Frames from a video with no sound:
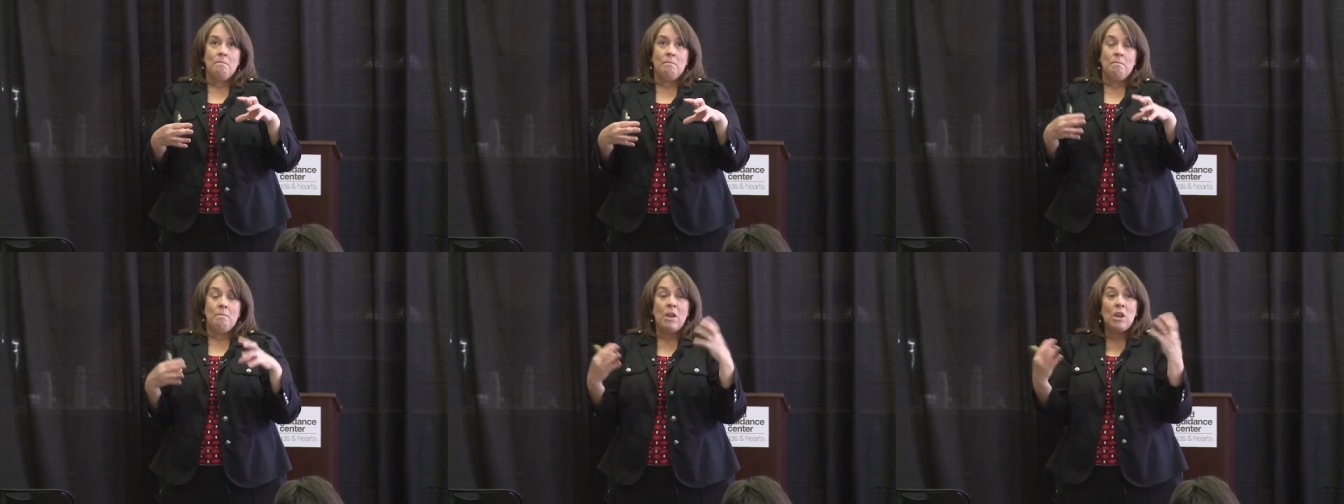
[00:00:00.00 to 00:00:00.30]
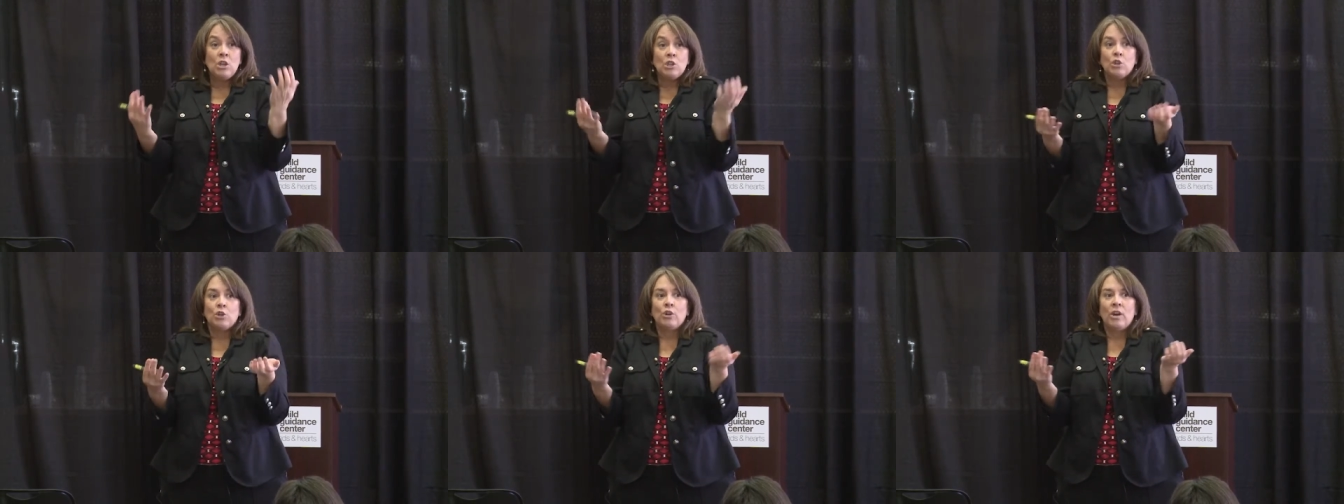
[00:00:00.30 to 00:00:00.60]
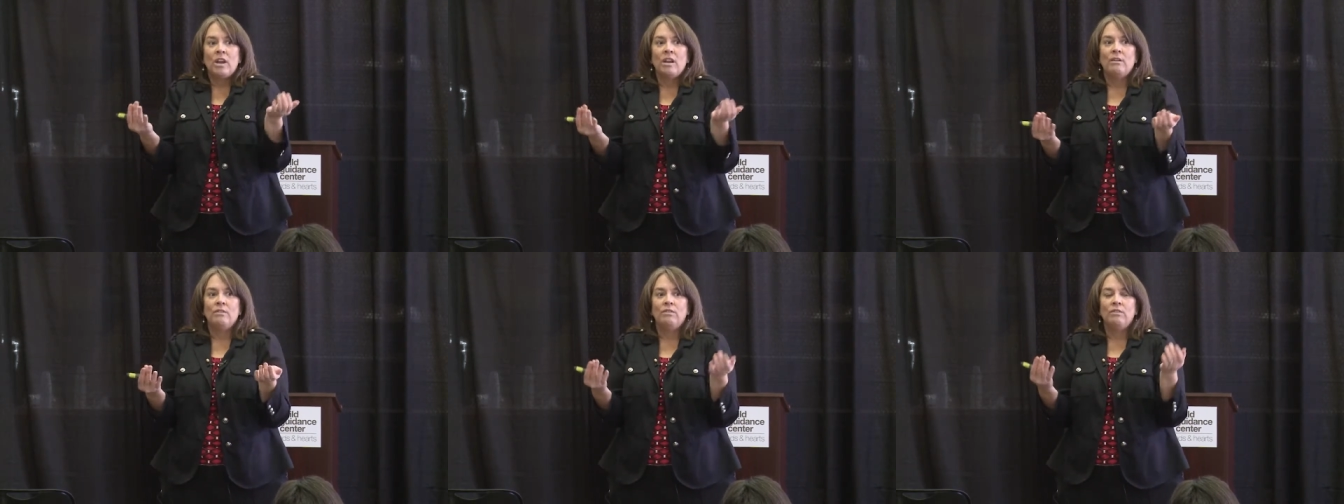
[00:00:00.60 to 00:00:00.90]
major
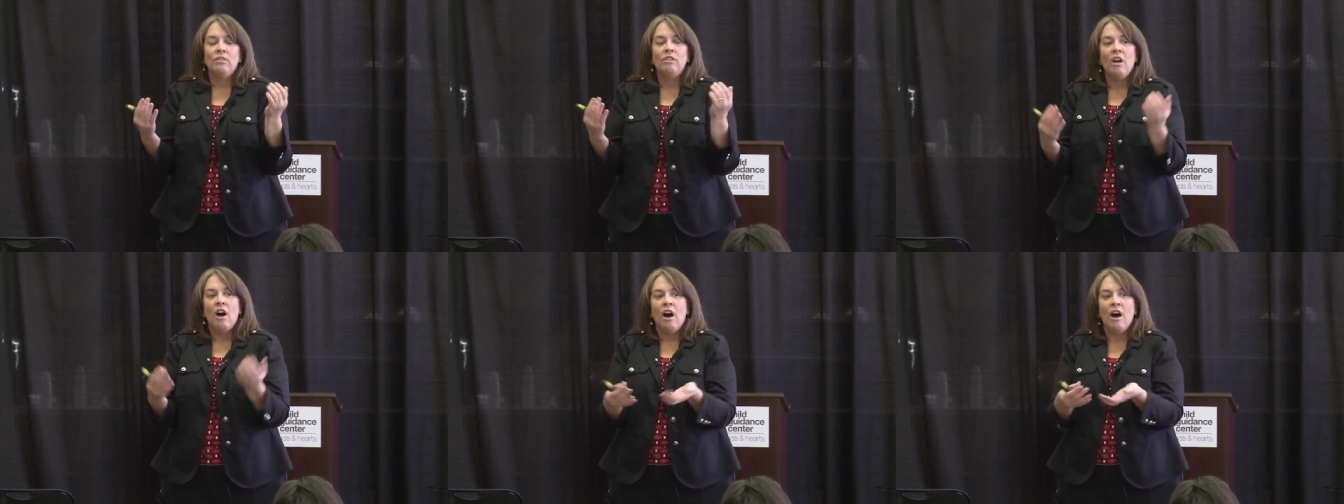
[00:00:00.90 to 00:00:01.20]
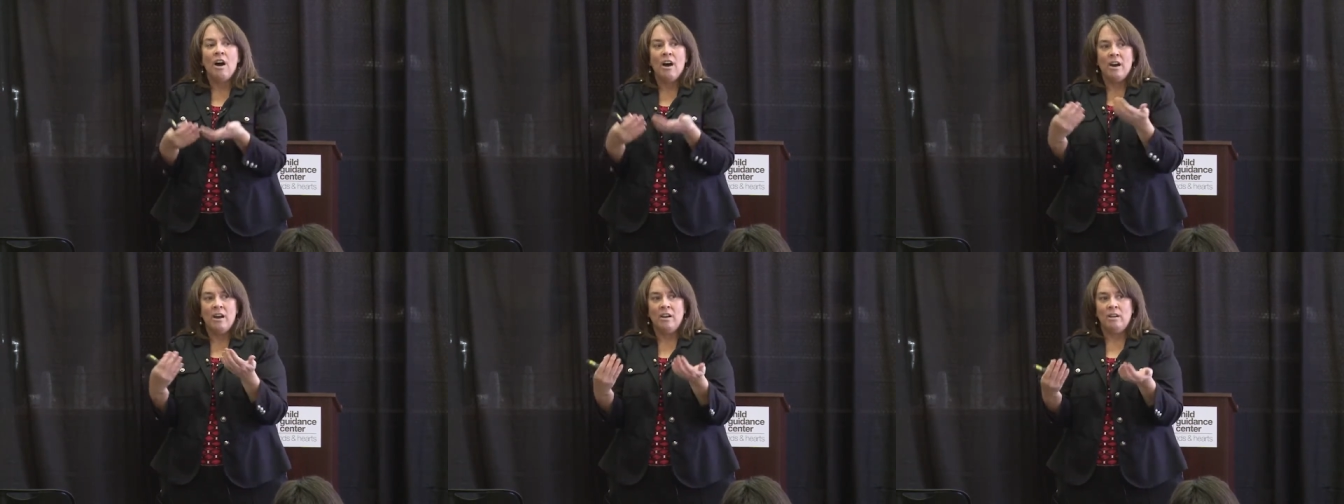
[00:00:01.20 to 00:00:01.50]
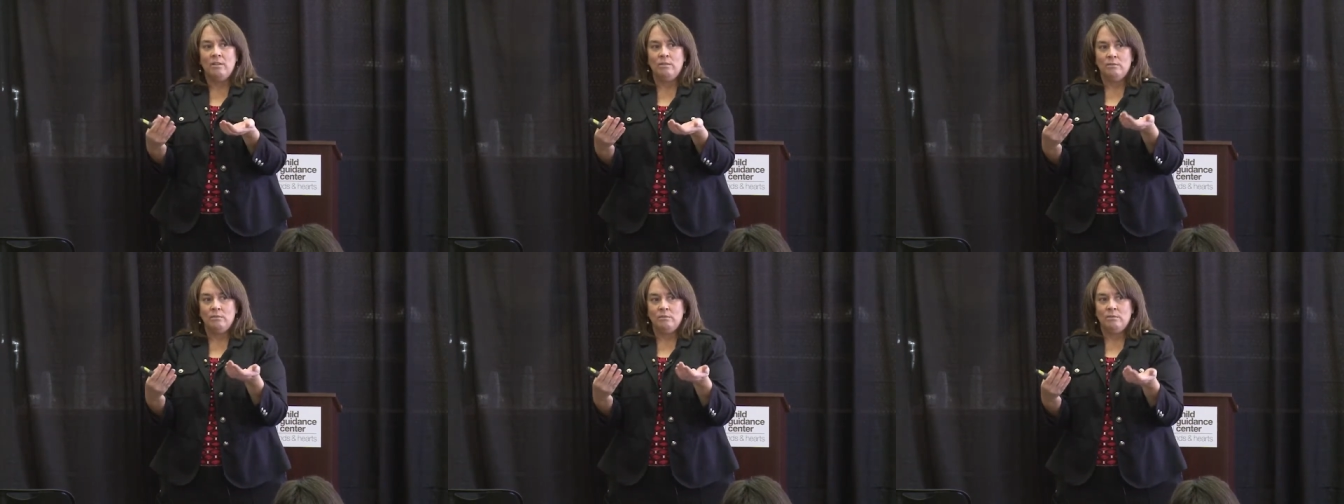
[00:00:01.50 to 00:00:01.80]
kind of
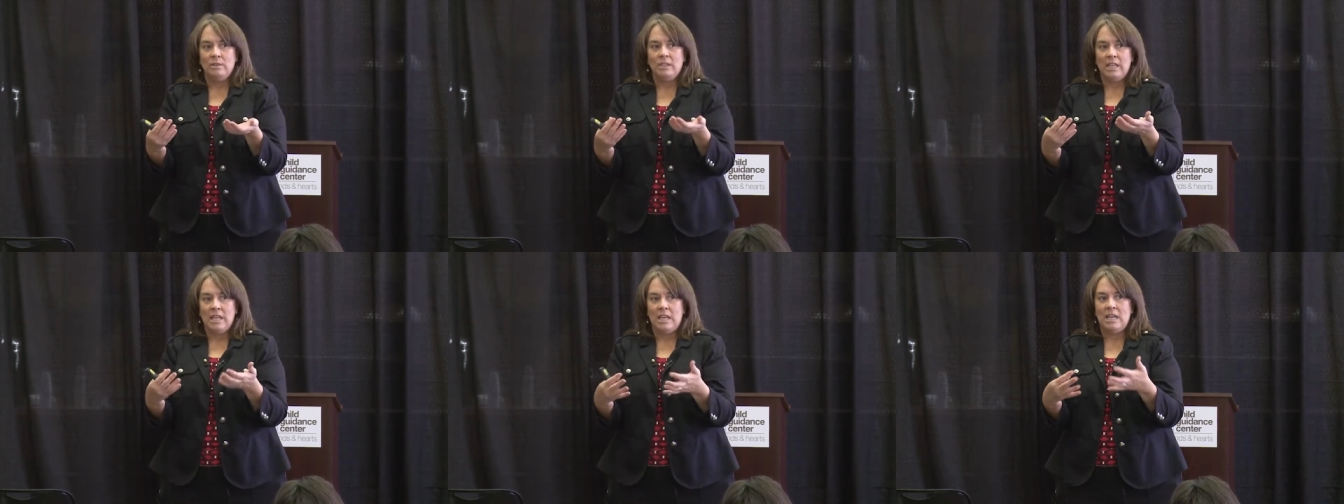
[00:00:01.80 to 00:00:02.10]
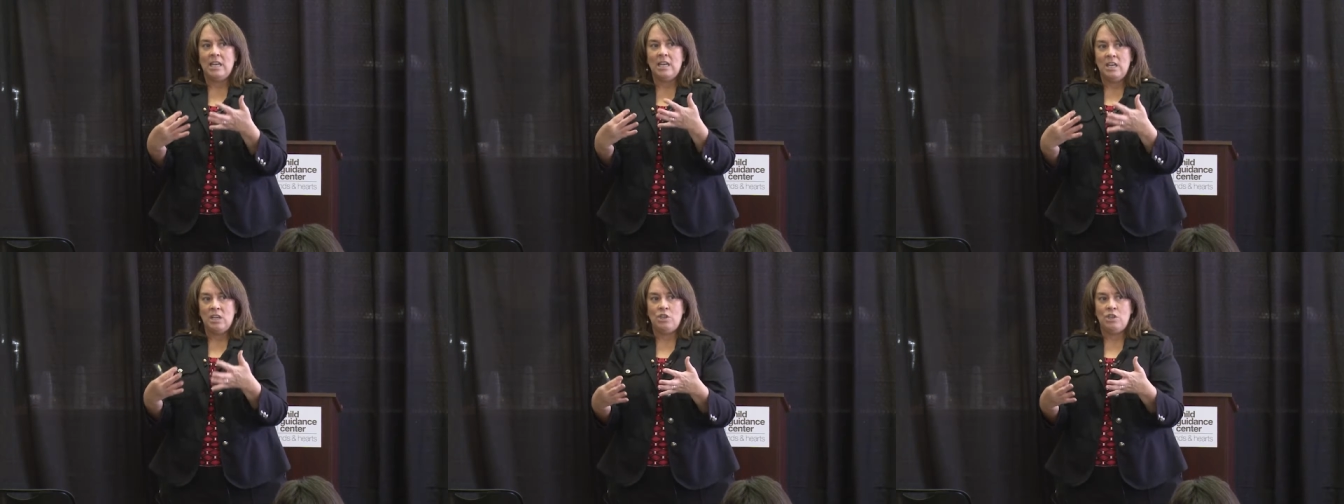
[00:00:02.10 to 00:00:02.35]
law-related